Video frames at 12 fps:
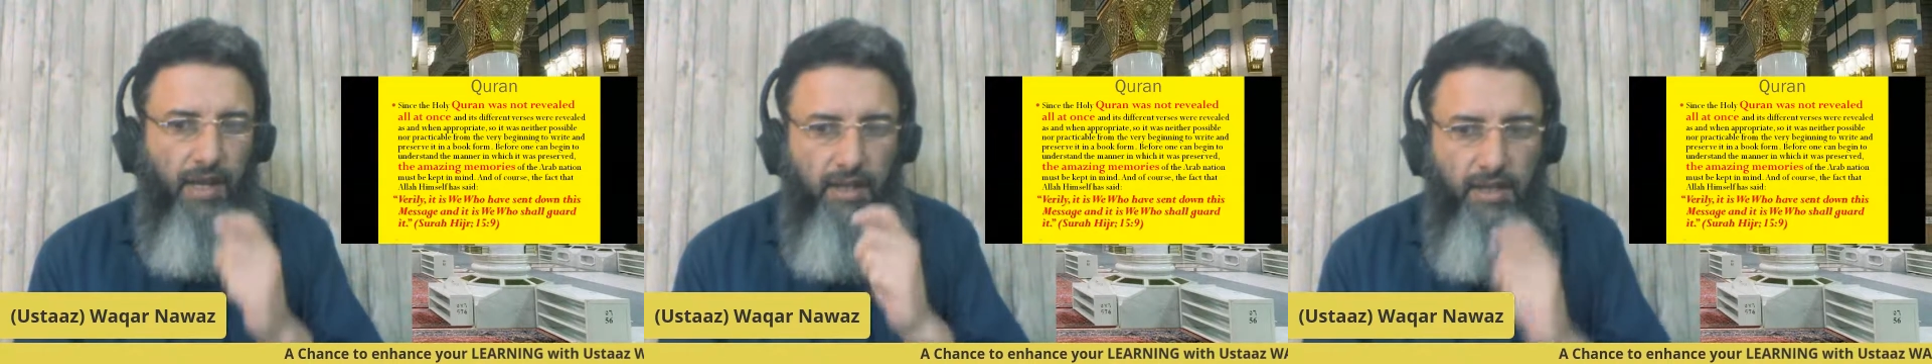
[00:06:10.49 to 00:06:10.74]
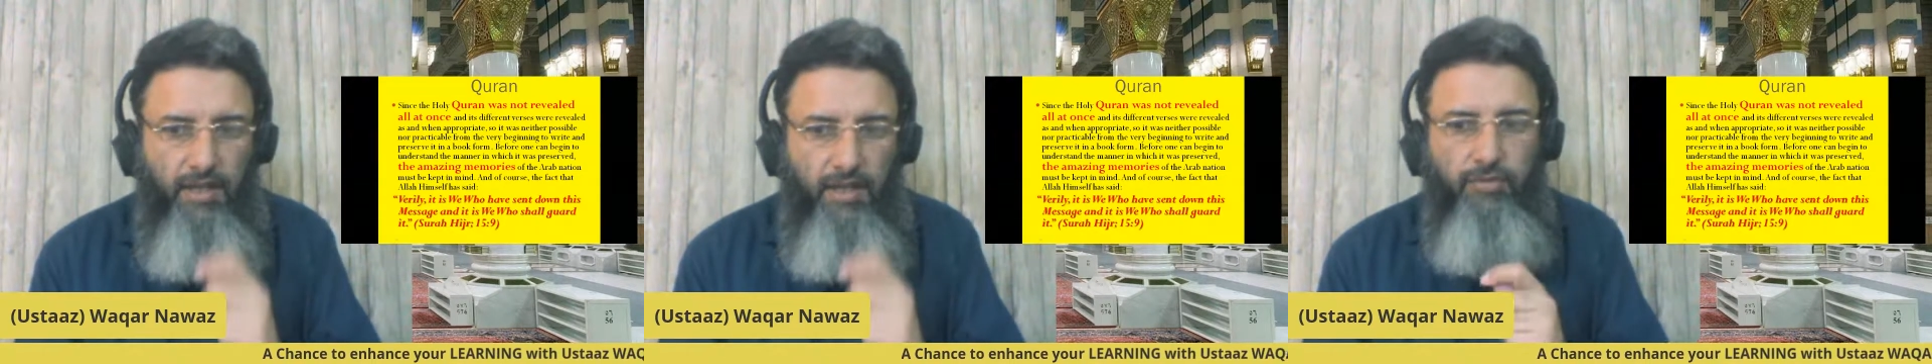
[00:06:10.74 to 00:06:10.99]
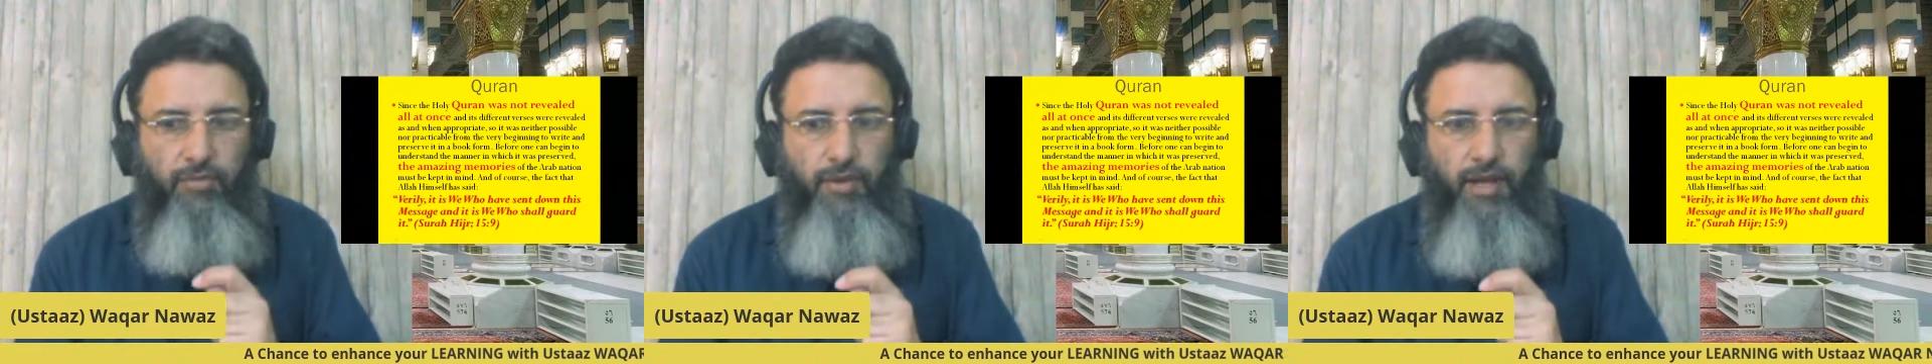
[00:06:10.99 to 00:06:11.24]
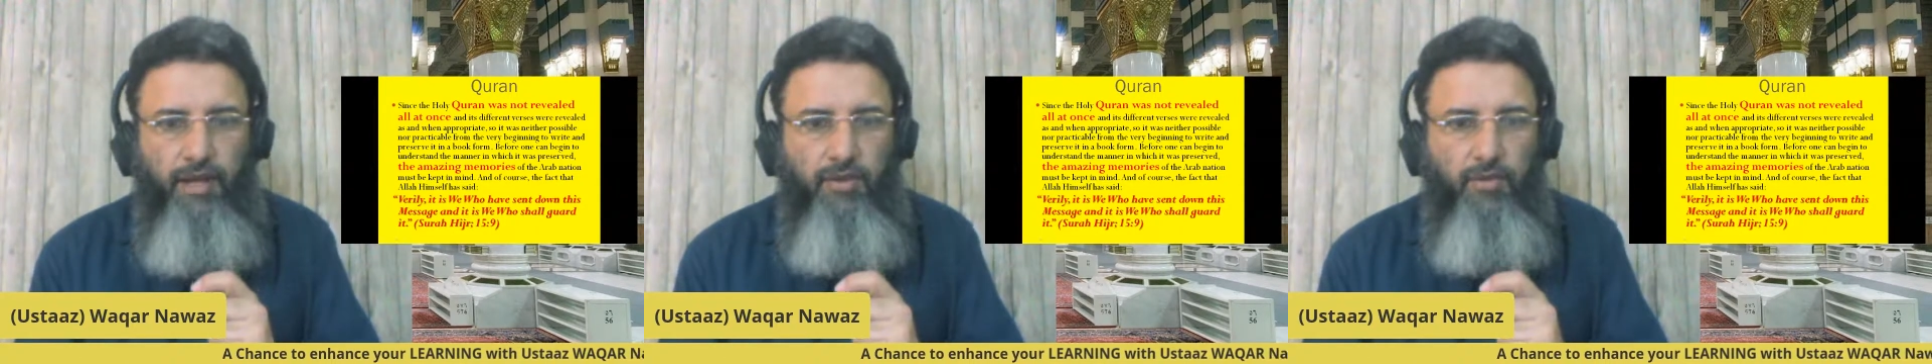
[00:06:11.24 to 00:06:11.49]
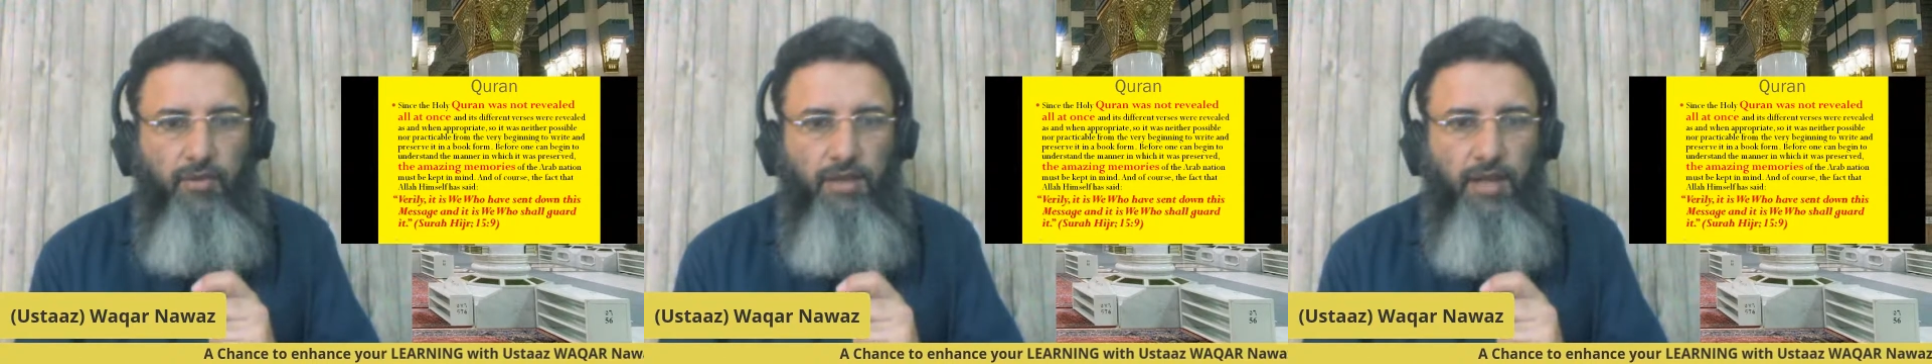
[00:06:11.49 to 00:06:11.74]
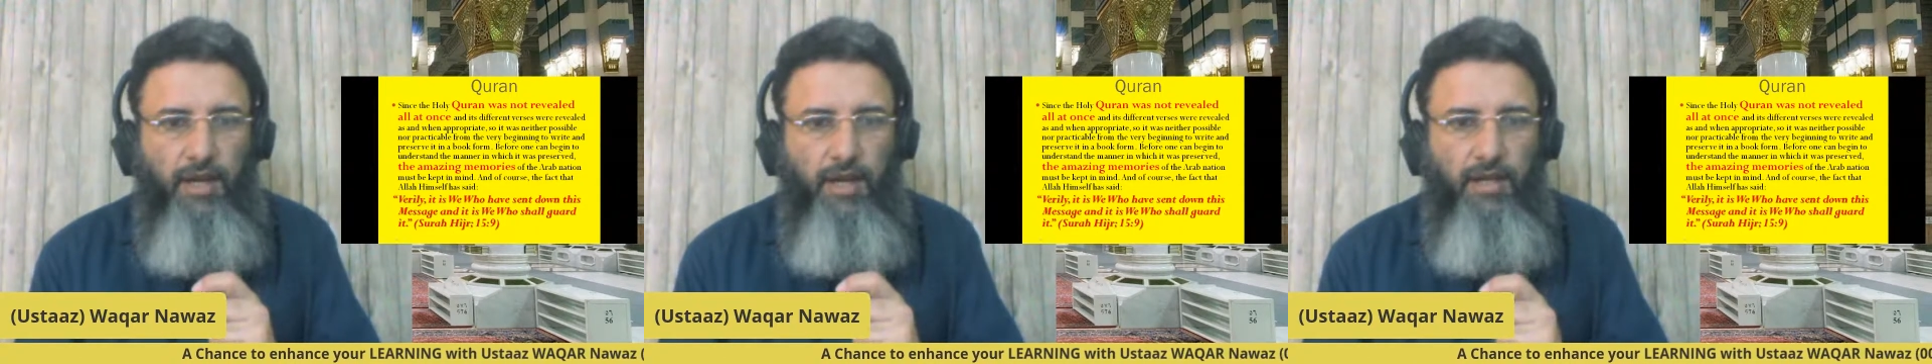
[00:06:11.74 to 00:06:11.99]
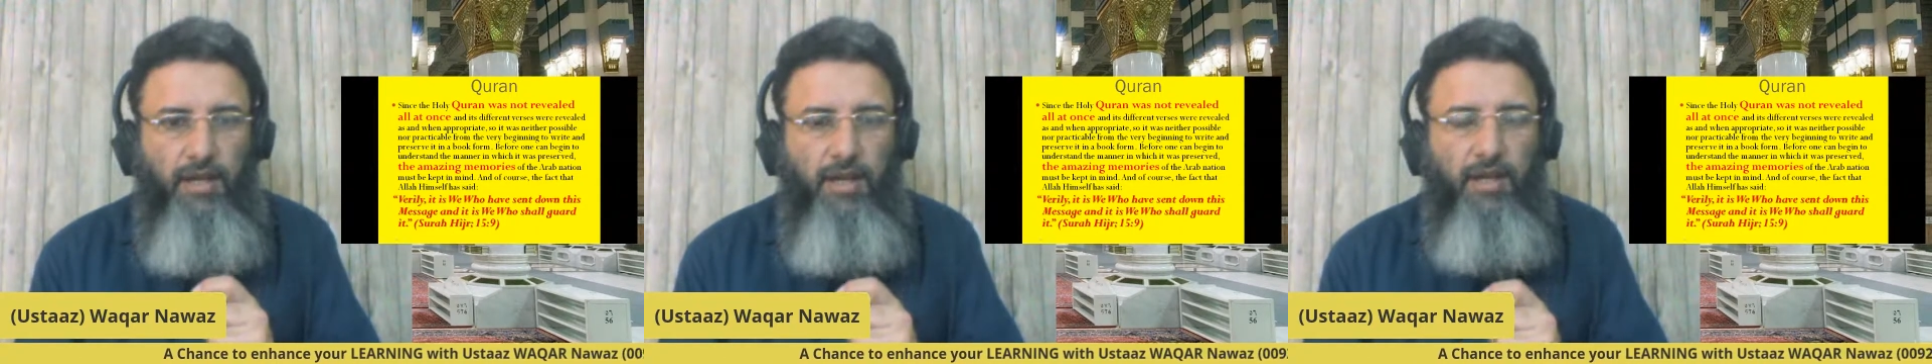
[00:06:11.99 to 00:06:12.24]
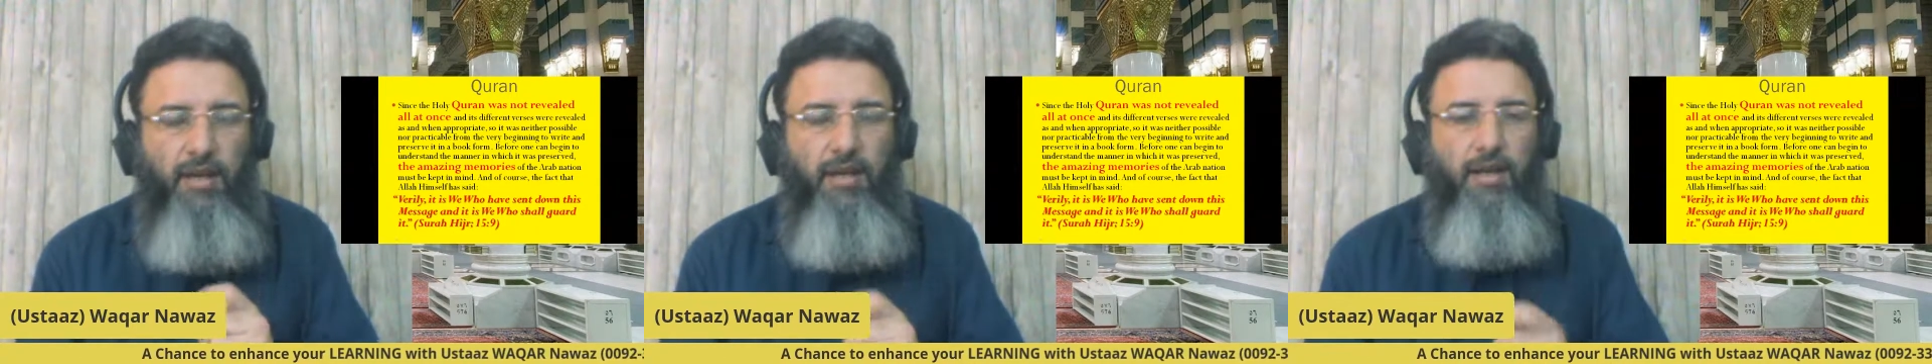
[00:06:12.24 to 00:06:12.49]
Allah subhanahu wa
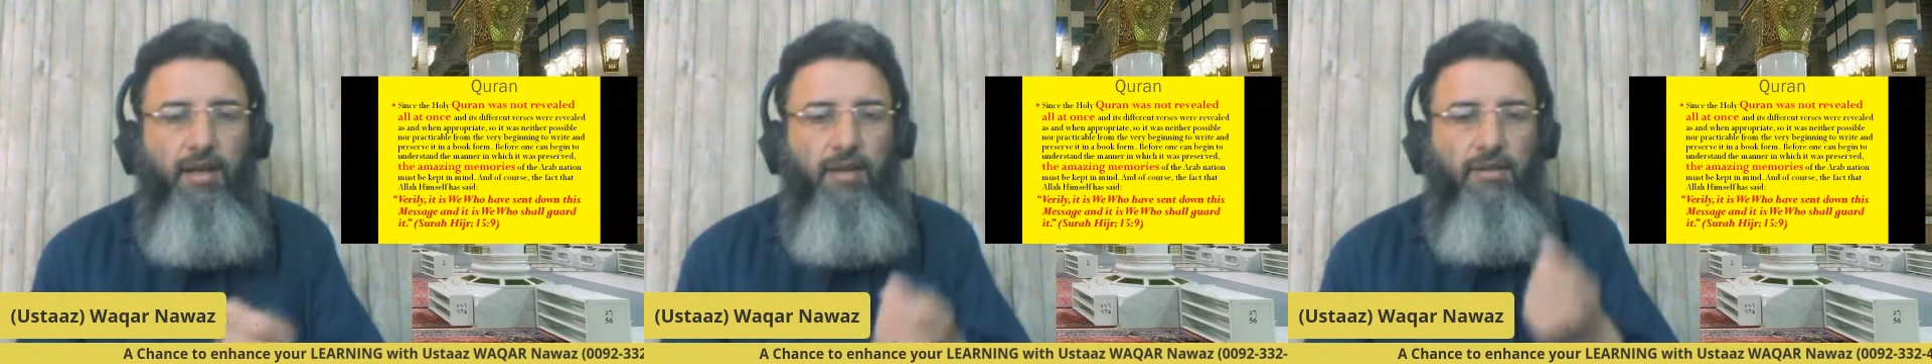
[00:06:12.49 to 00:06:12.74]
ta'ala